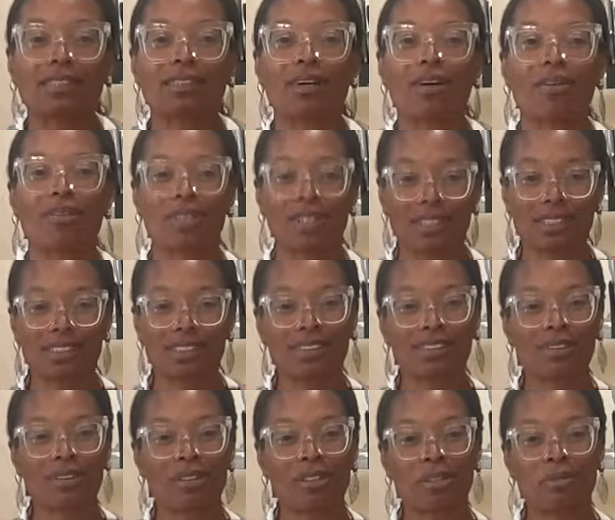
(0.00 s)
So this is
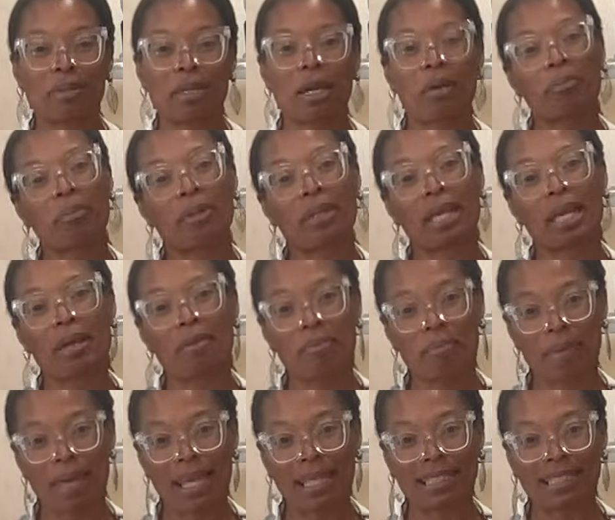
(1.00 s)
going to be a
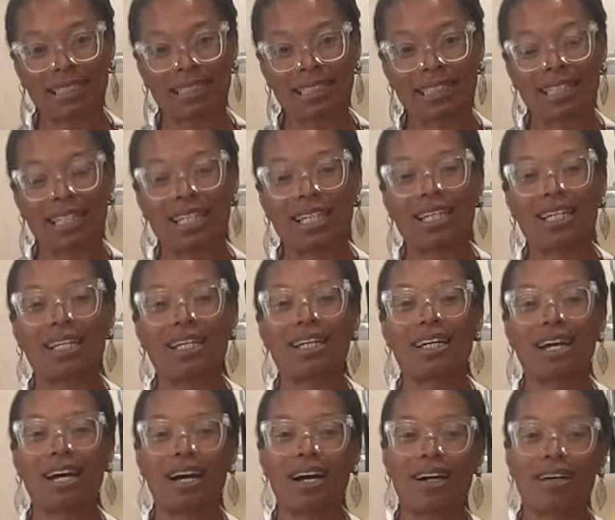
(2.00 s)
plant-based
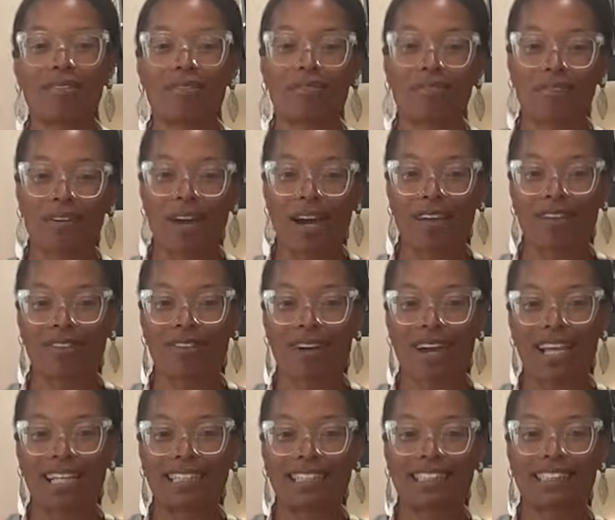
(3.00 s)
fried
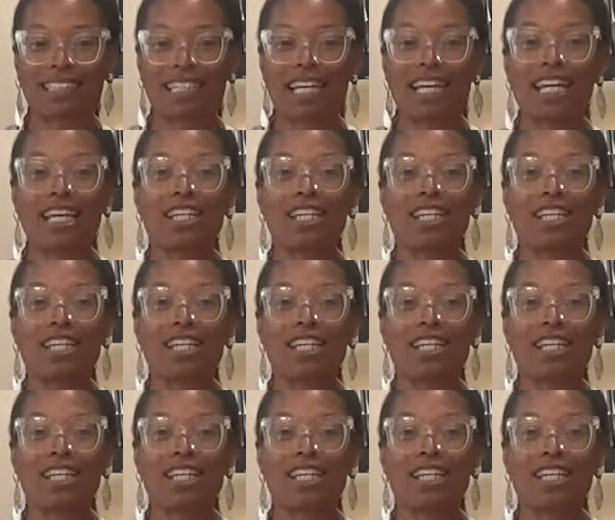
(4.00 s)
rice.